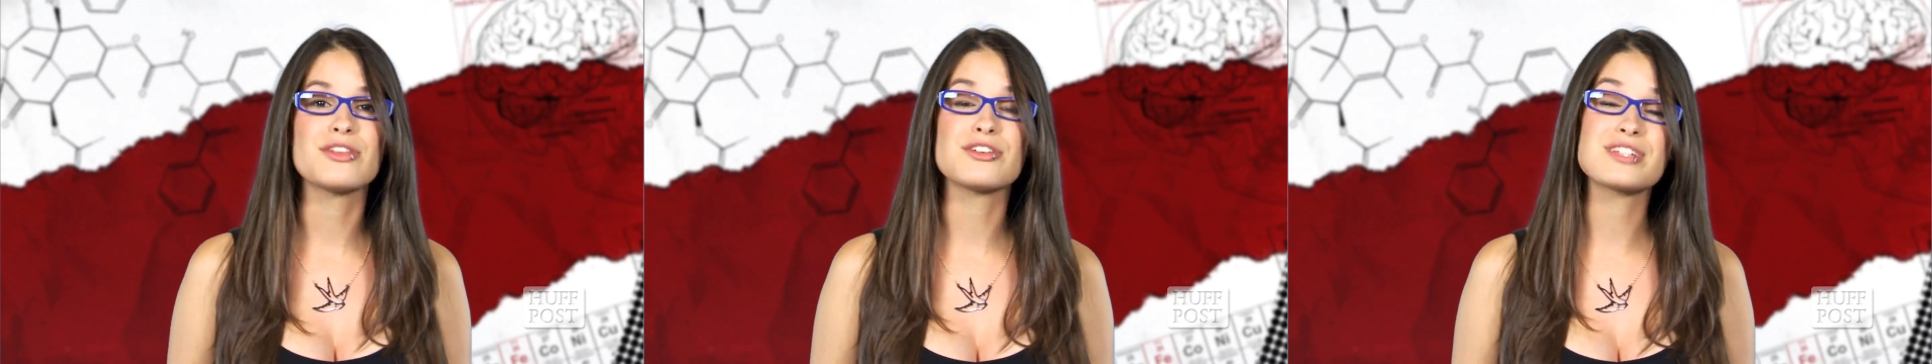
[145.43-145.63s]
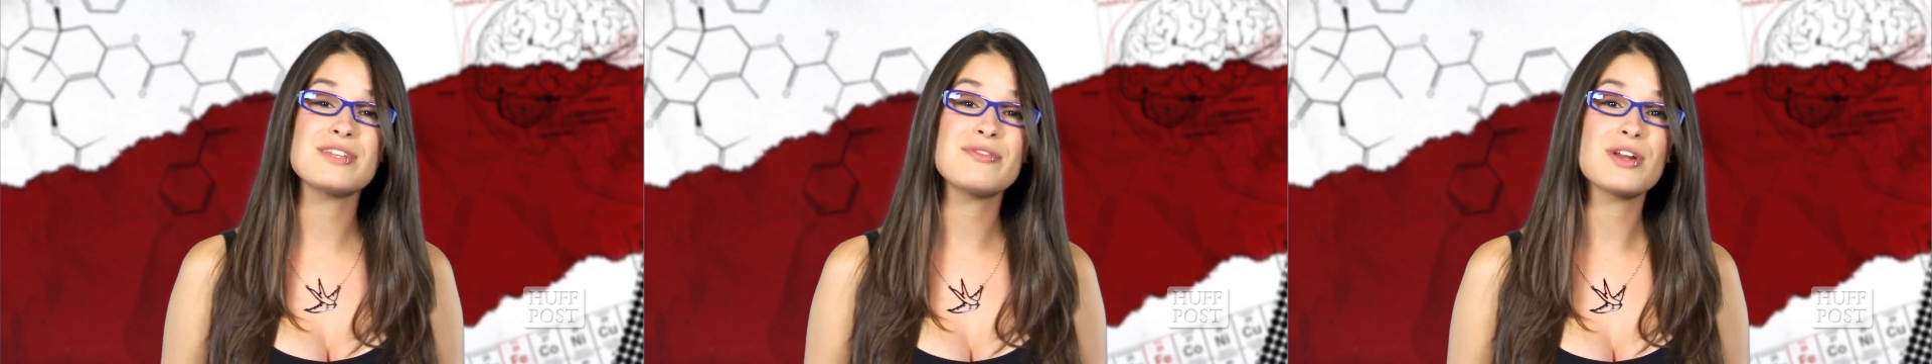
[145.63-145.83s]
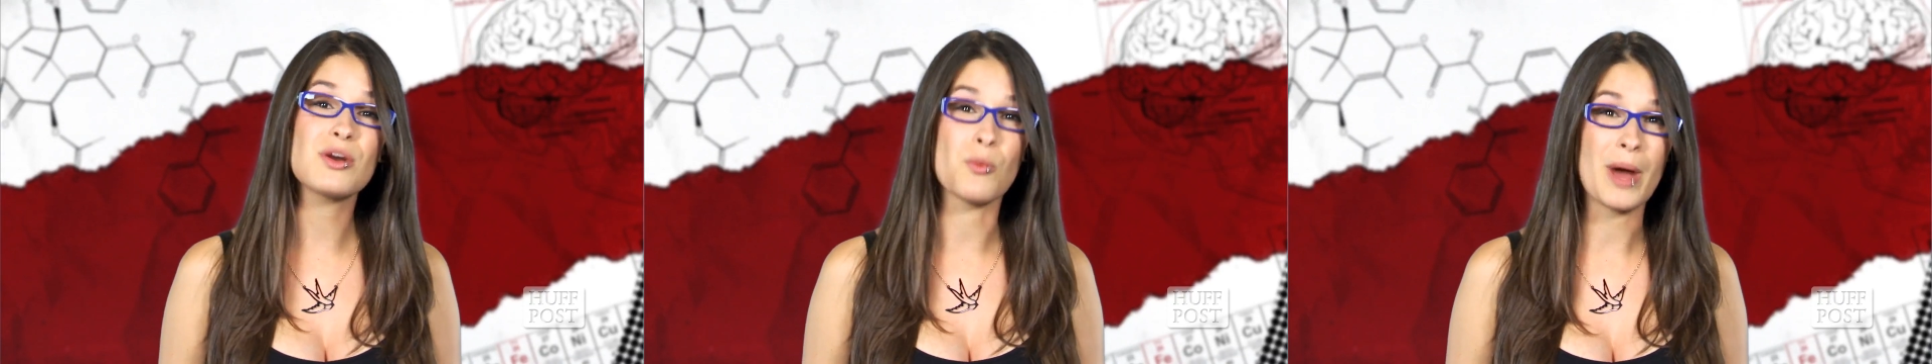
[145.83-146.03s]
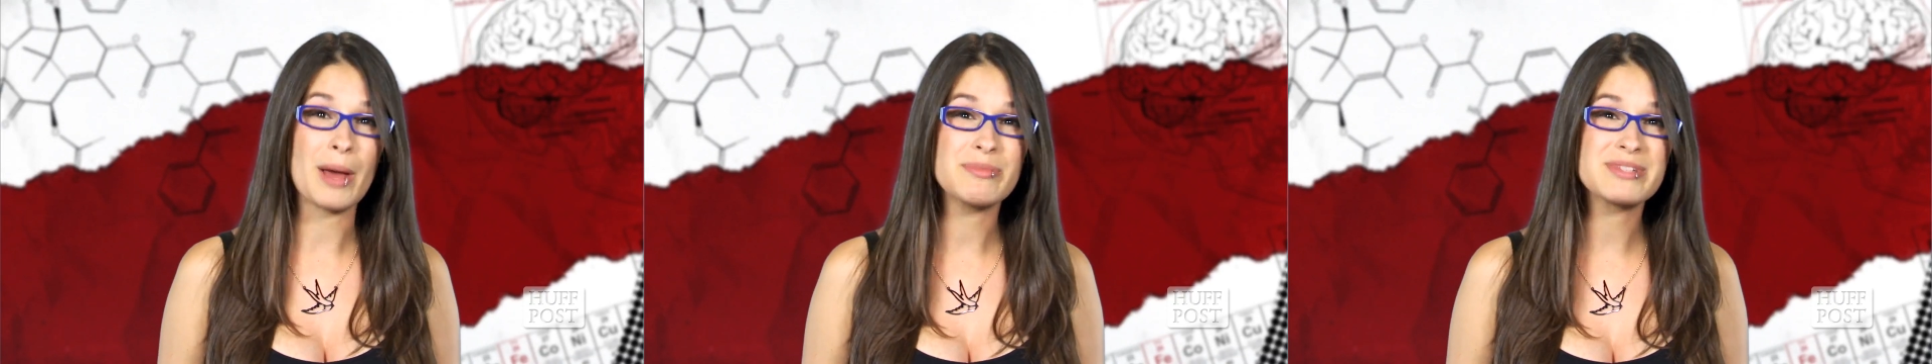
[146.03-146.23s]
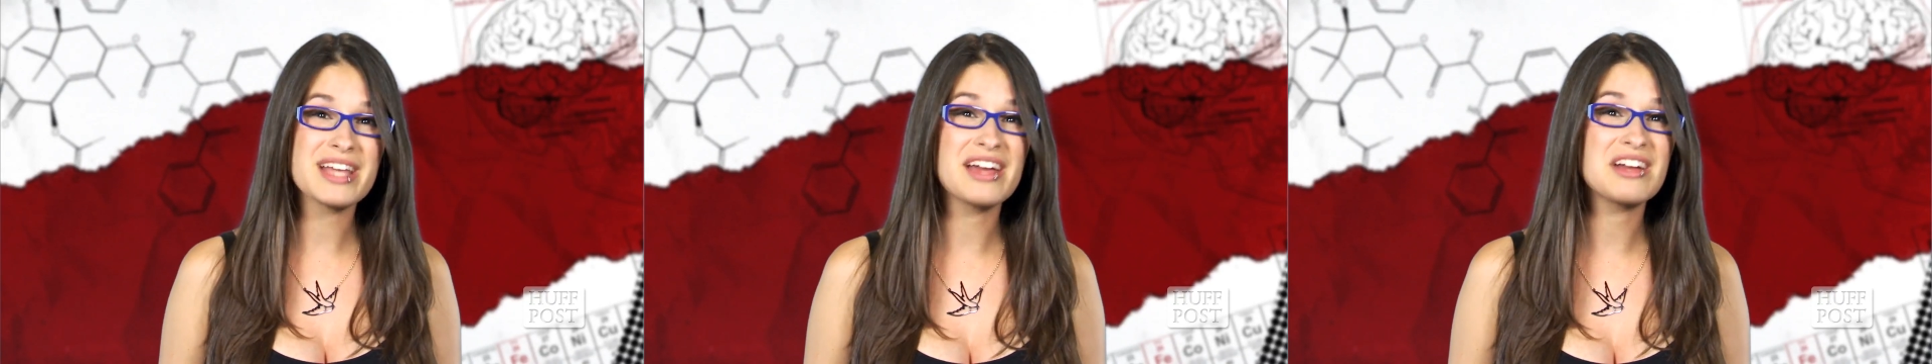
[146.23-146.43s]
There's even a
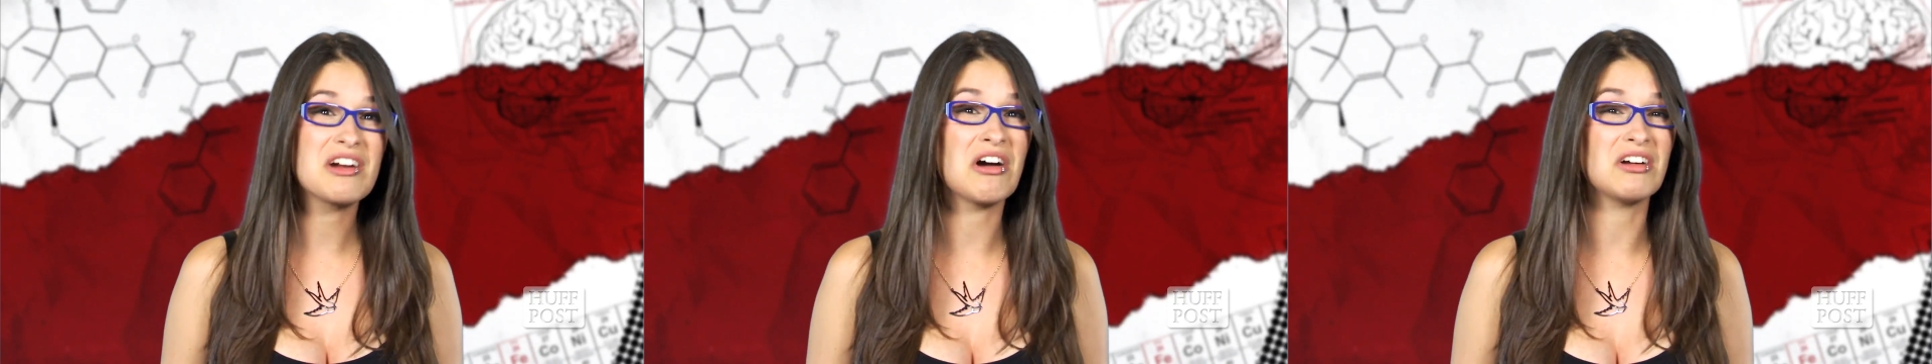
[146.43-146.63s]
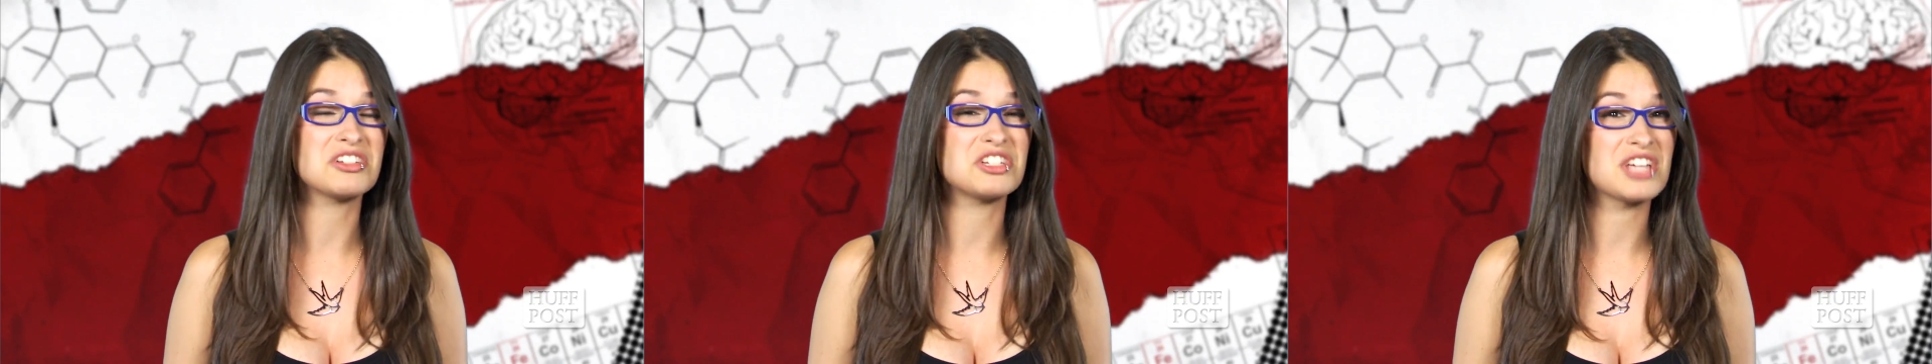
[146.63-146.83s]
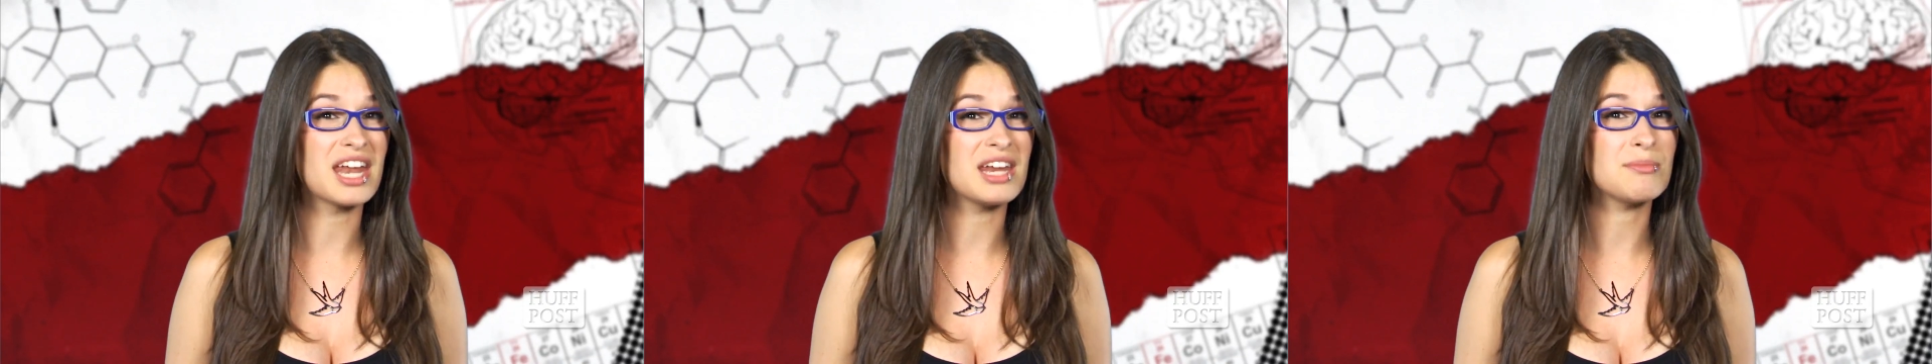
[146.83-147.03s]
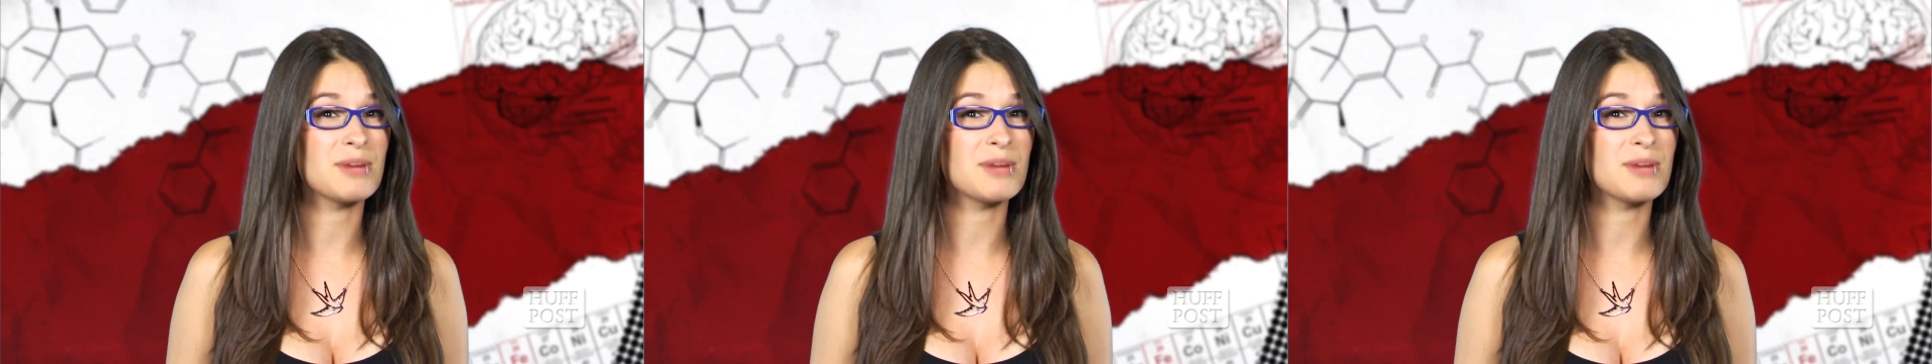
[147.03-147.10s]
website called Jenny